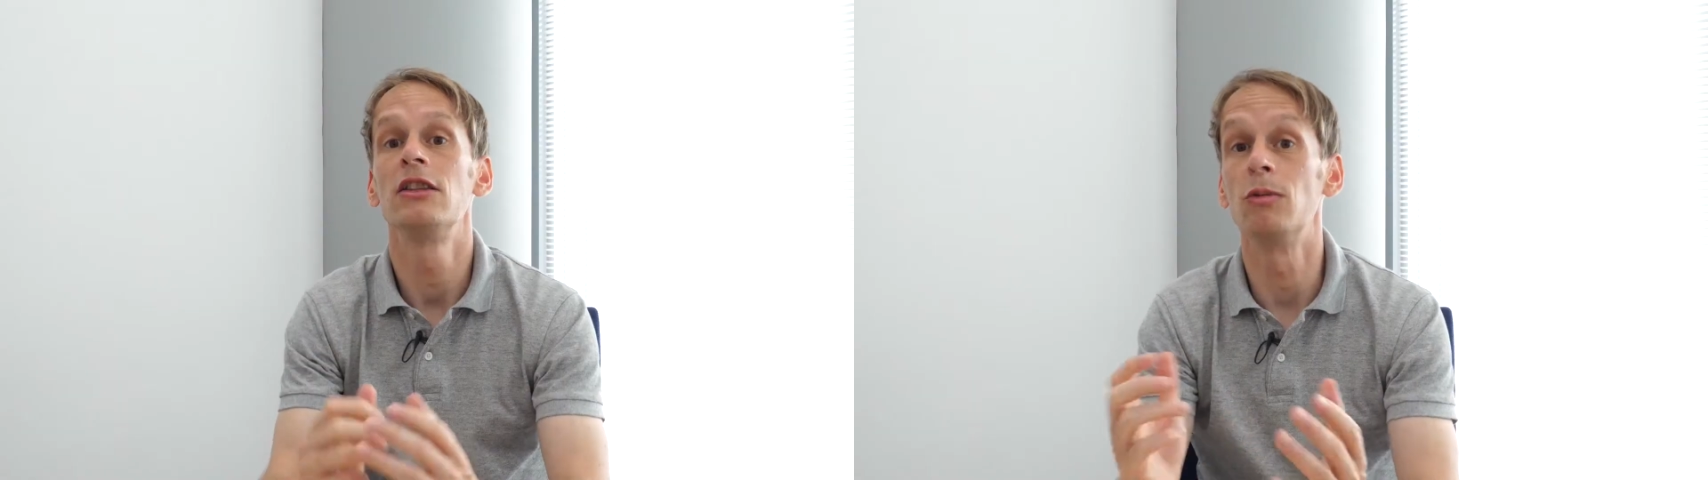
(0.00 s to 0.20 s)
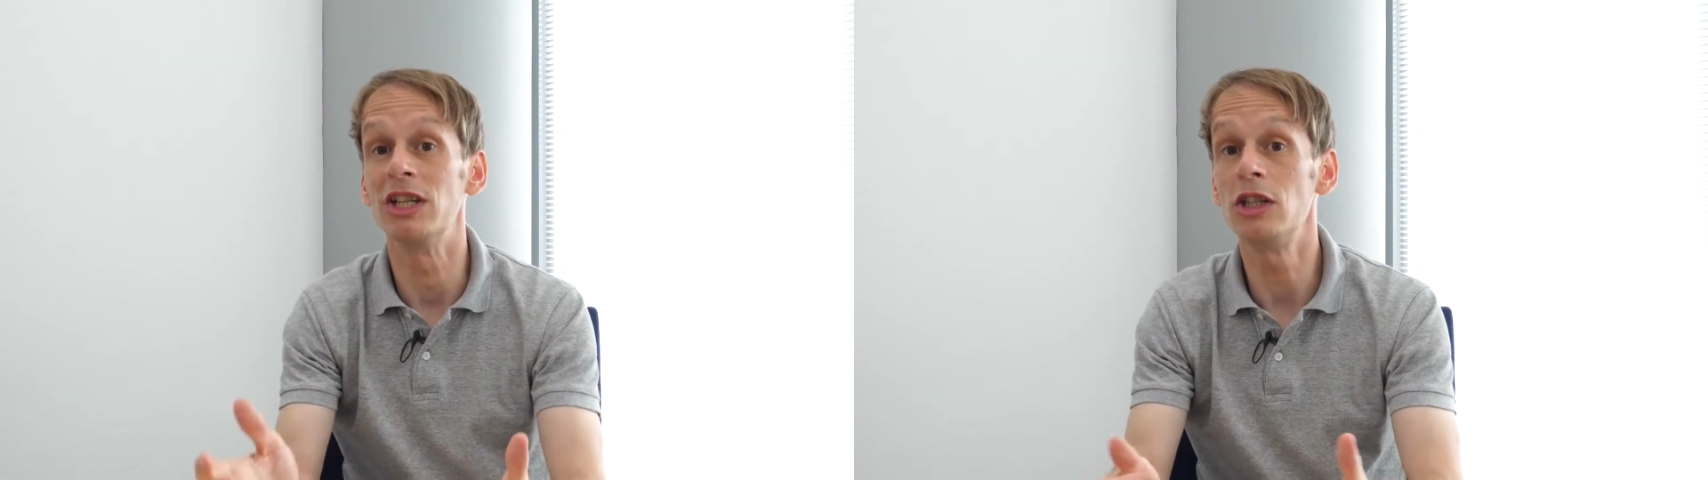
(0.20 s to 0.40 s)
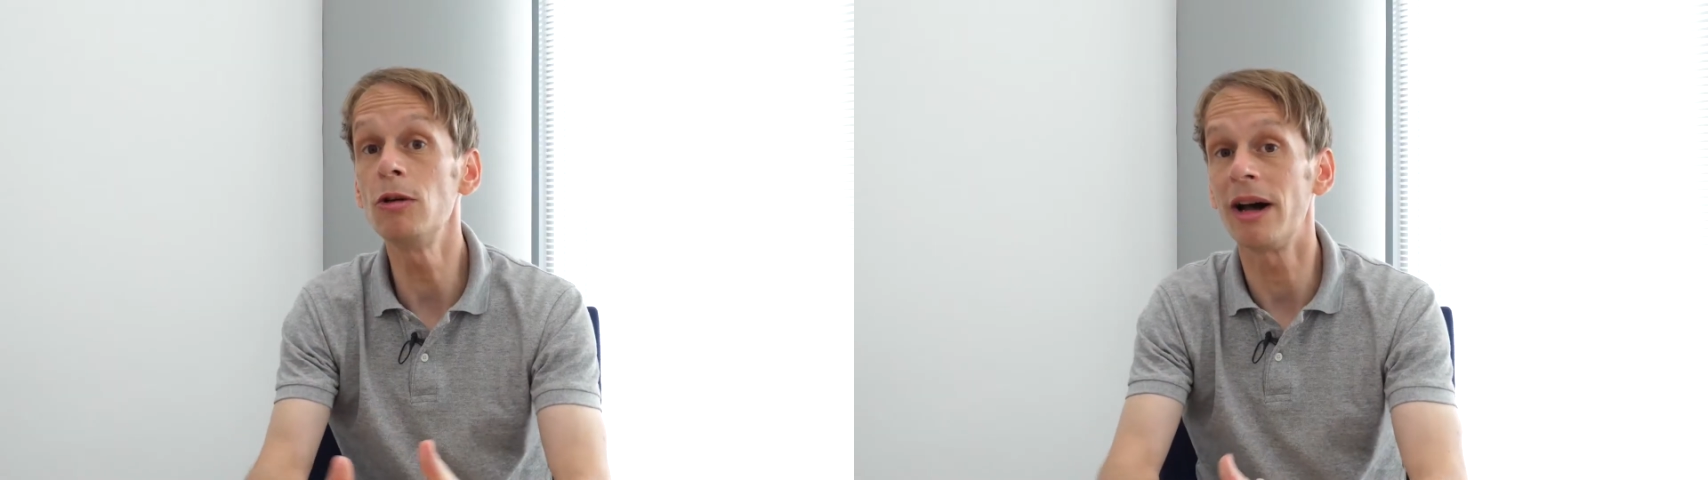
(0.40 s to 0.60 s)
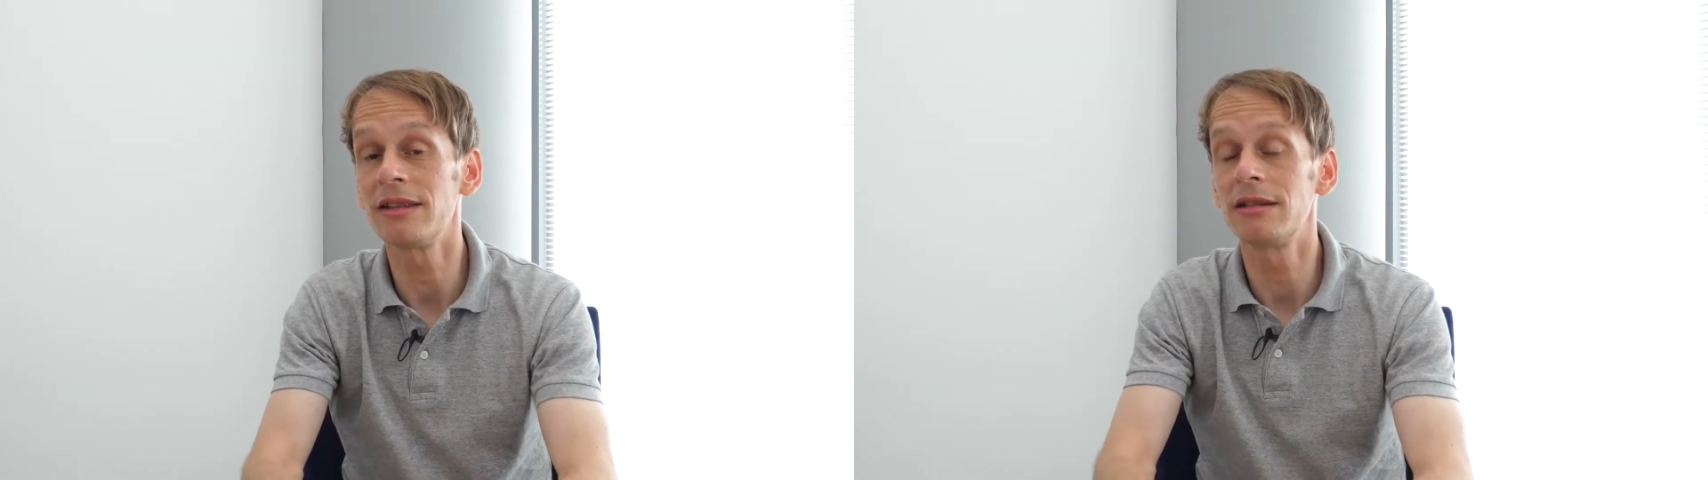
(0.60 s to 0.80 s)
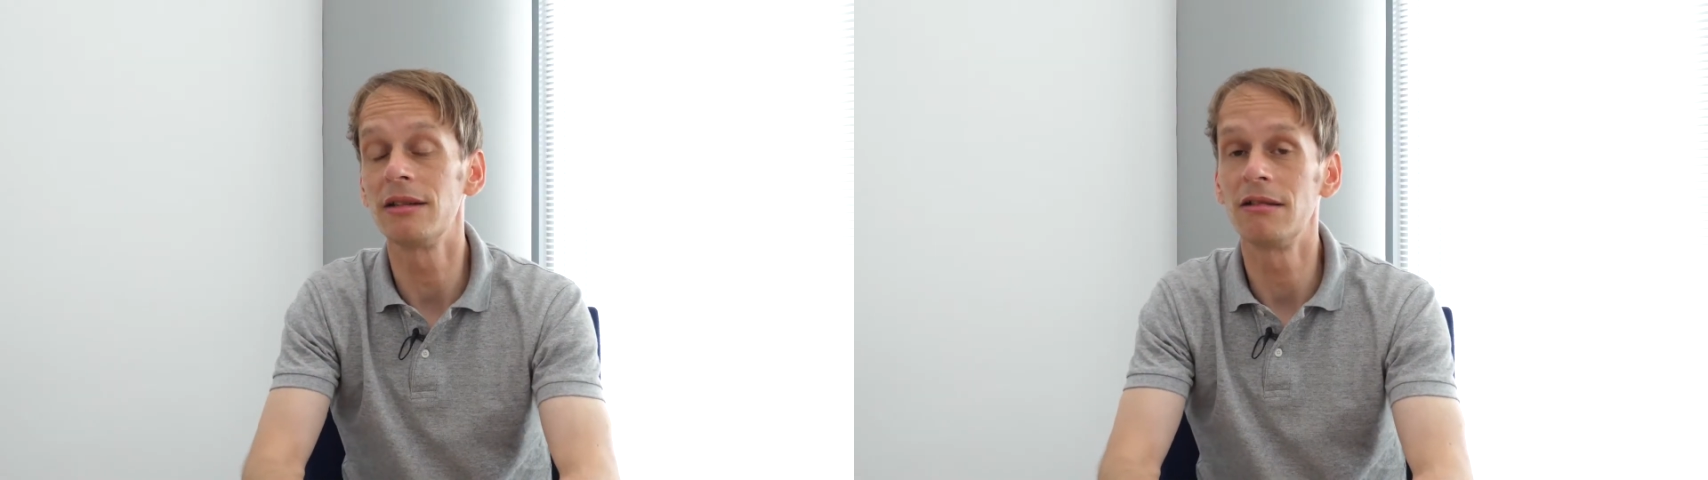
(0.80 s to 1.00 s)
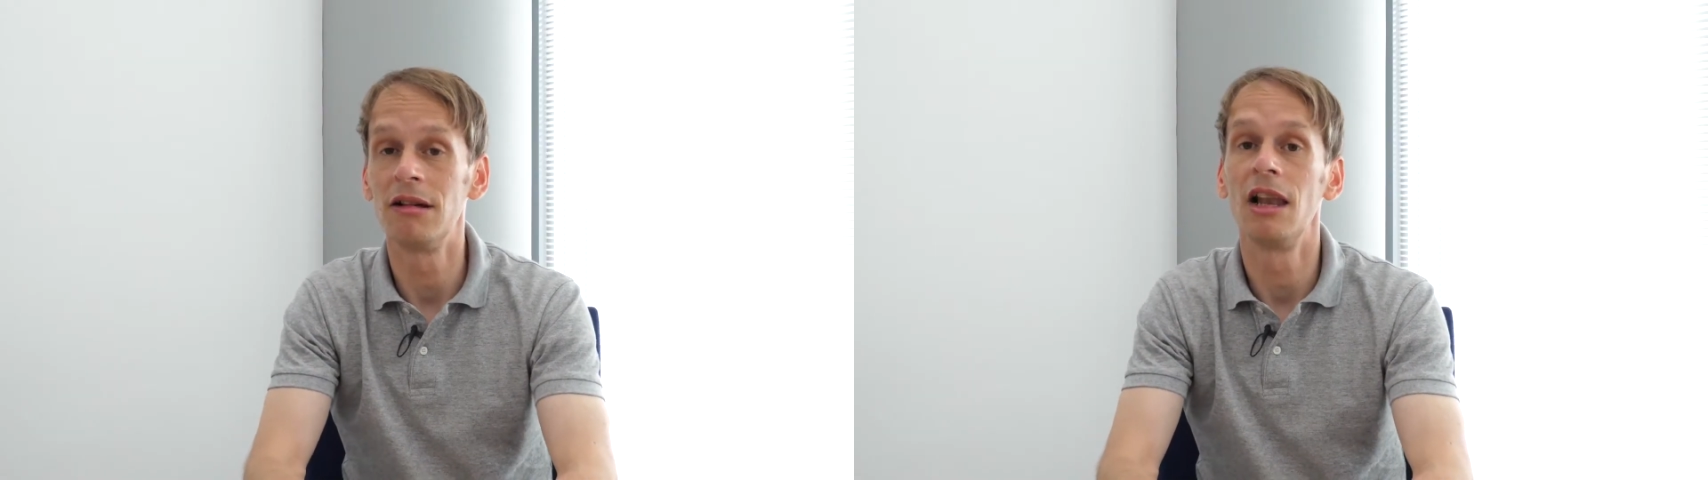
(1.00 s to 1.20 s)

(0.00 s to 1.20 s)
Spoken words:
To which you answered,